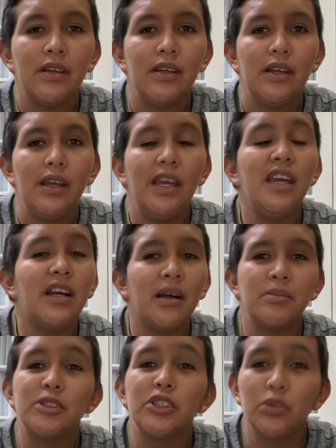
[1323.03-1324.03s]
he
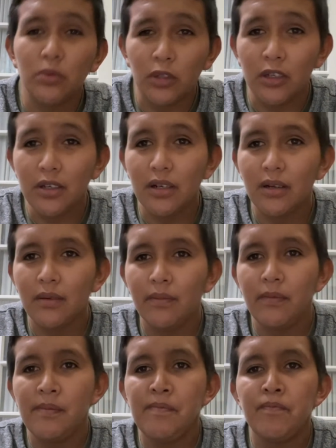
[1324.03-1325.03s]
comes to work
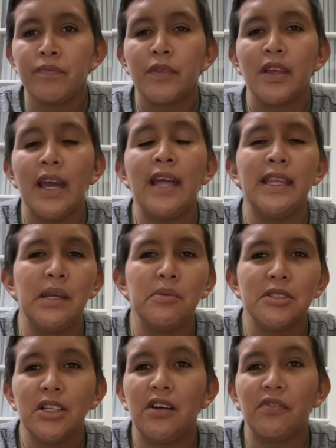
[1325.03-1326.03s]
and he was
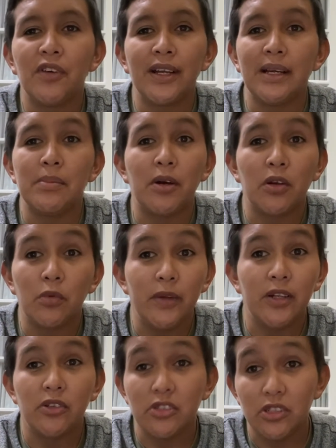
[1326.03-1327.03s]
off for like about a week
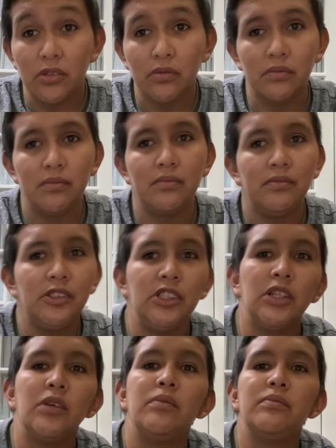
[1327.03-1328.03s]
or two, you
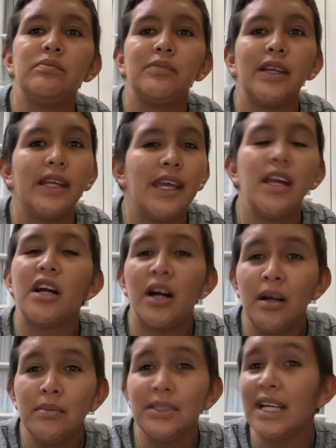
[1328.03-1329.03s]
know. He
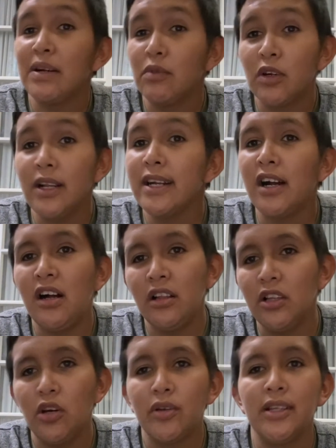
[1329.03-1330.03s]
comes and we're like
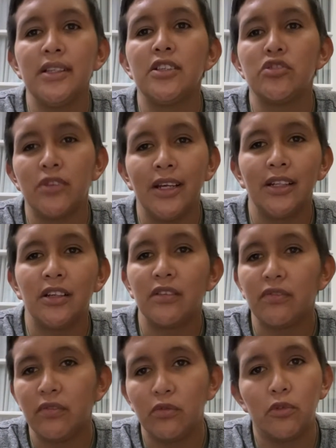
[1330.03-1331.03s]
unloading the trailer.
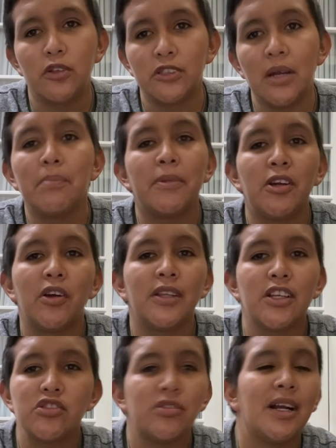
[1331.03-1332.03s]
We're dumping all the
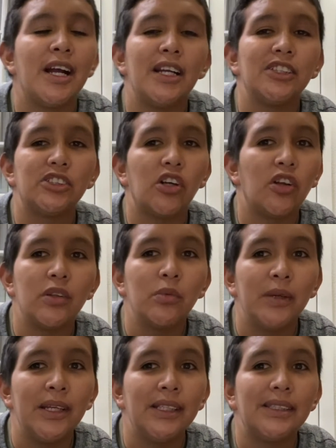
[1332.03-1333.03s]
trash, all the
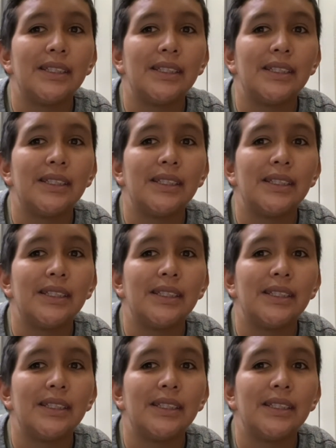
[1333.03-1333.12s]
weeds.